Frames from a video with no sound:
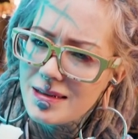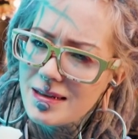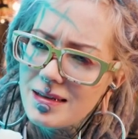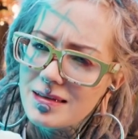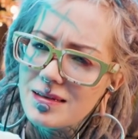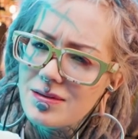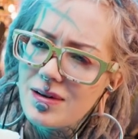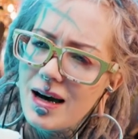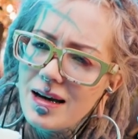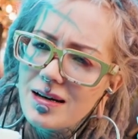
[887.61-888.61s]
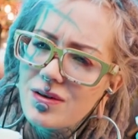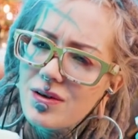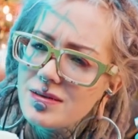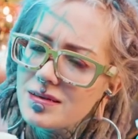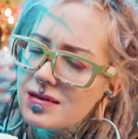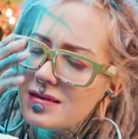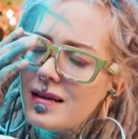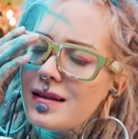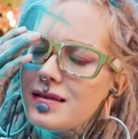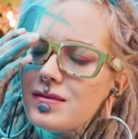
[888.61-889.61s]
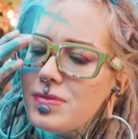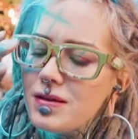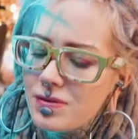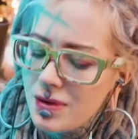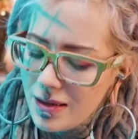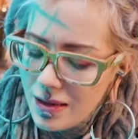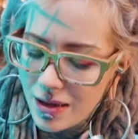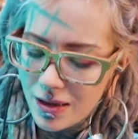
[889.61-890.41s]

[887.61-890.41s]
It is the right consistency between